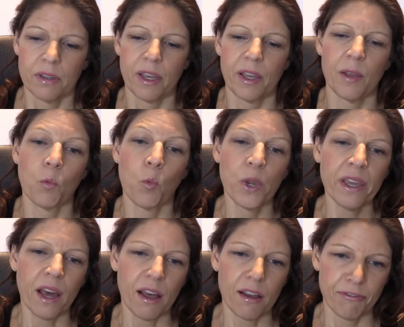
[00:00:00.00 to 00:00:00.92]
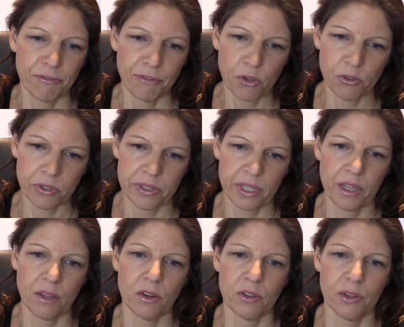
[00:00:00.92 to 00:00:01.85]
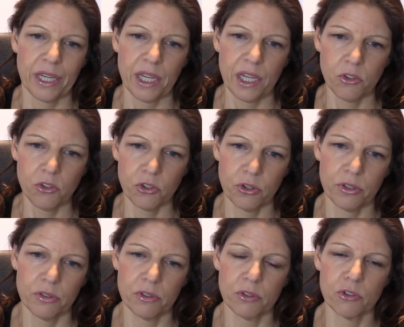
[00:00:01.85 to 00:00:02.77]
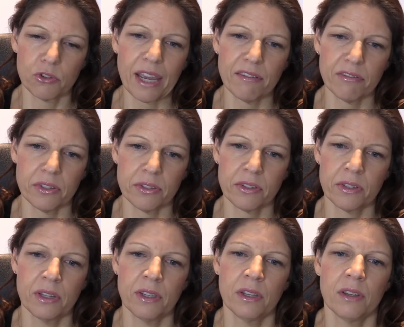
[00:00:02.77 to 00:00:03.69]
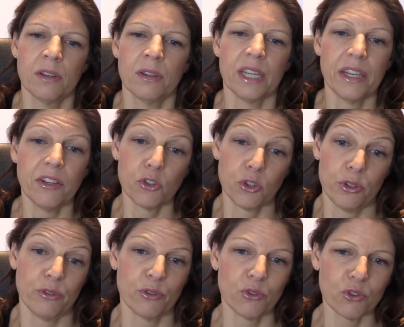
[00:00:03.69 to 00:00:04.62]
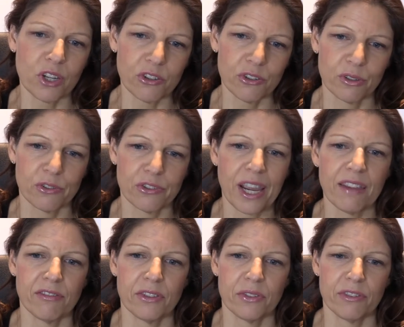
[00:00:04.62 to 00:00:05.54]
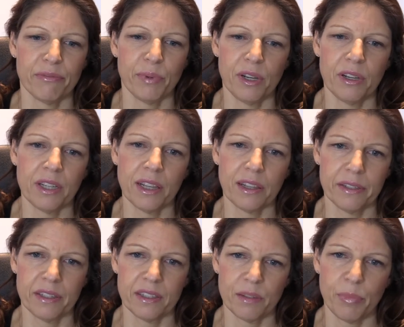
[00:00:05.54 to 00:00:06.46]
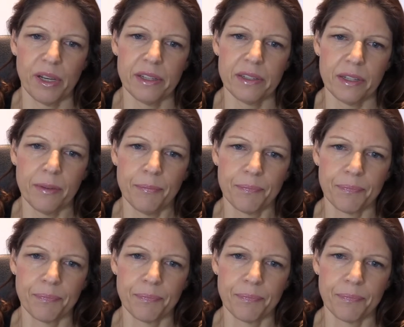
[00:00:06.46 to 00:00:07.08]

Uh, we are focusing on the internal drivers, internal structural drivers of political instability.